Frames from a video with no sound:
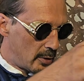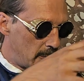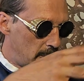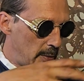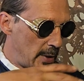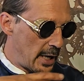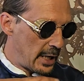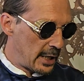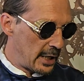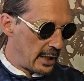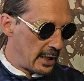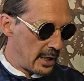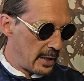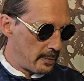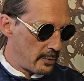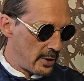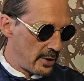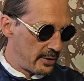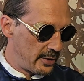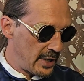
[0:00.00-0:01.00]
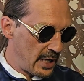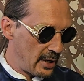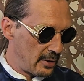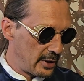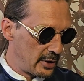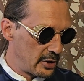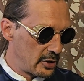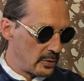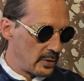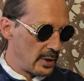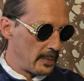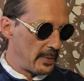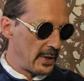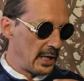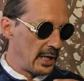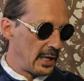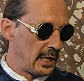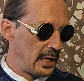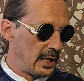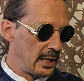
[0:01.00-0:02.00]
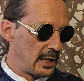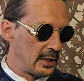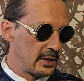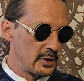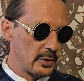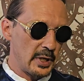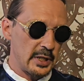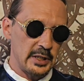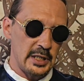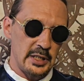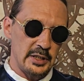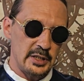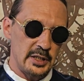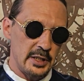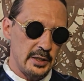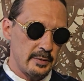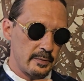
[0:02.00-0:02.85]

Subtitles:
packing our breath down into our belly, into our dantian.